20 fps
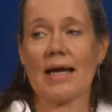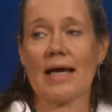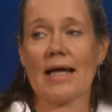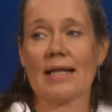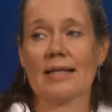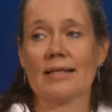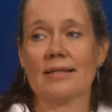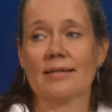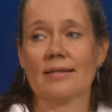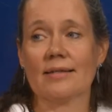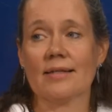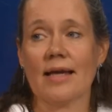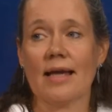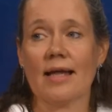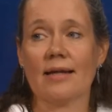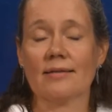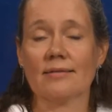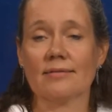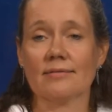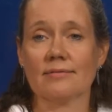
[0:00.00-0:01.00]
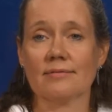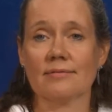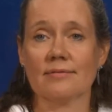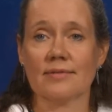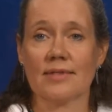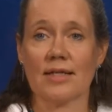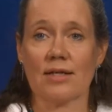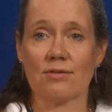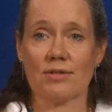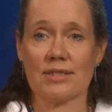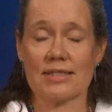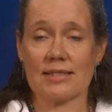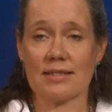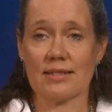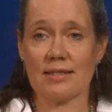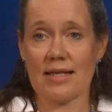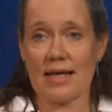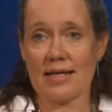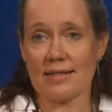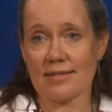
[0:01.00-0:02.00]
and then there
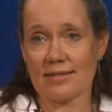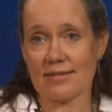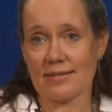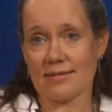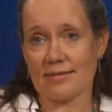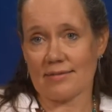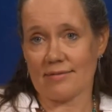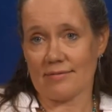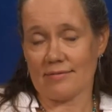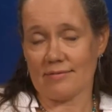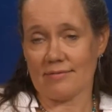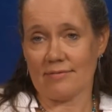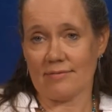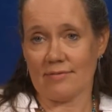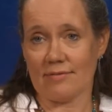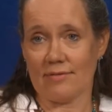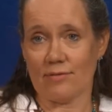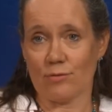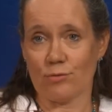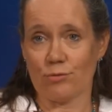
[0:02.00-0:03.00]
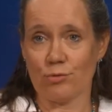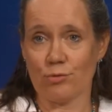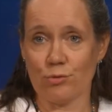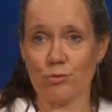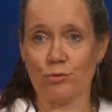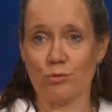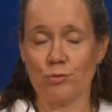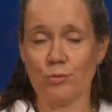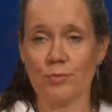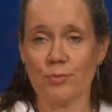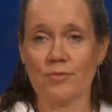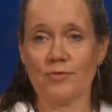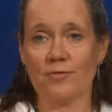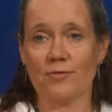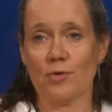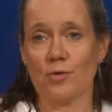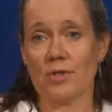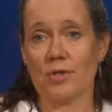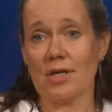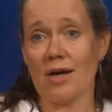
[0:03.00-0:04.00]
is less room
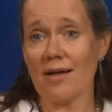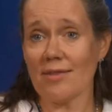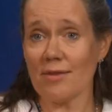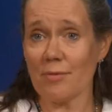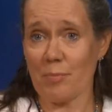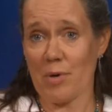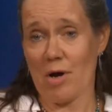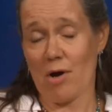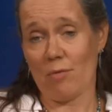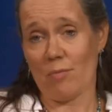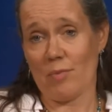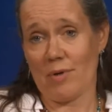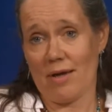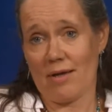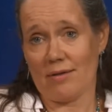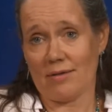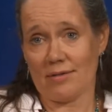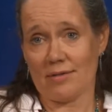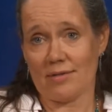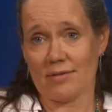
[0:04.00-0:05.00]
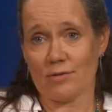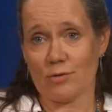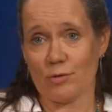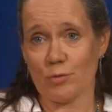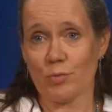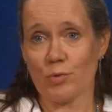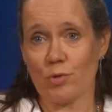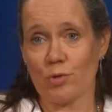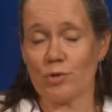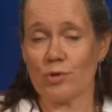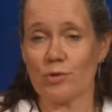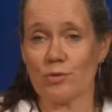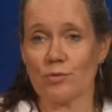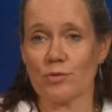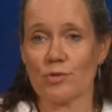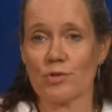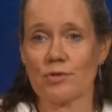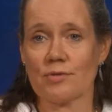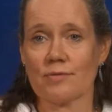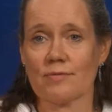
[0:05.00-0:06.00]
for the other power plants to
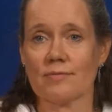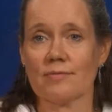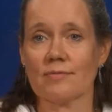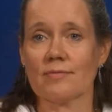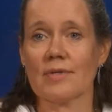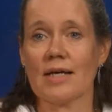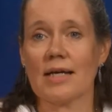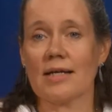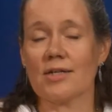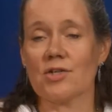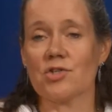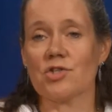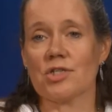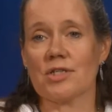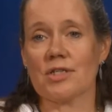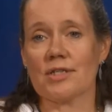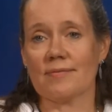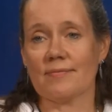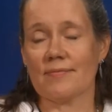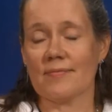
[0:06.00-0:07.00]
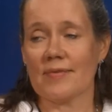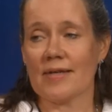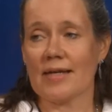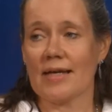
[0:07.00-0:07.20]
produce energy,